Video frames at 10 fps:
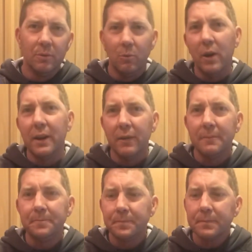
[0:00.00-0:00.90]

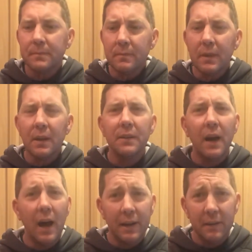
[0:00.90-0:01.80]
whatever.
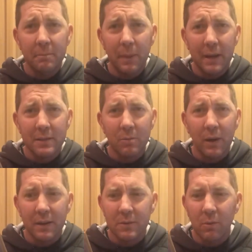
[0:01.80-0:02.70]
The honey based
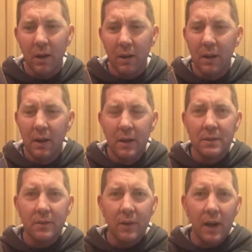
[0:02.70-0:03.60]
one as well.
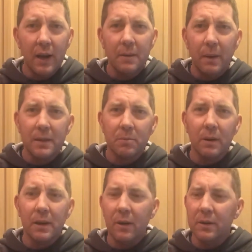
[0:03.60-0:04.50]
So I've got a honey based
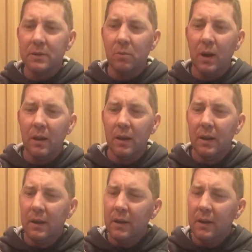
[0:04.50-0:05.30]
one going as well.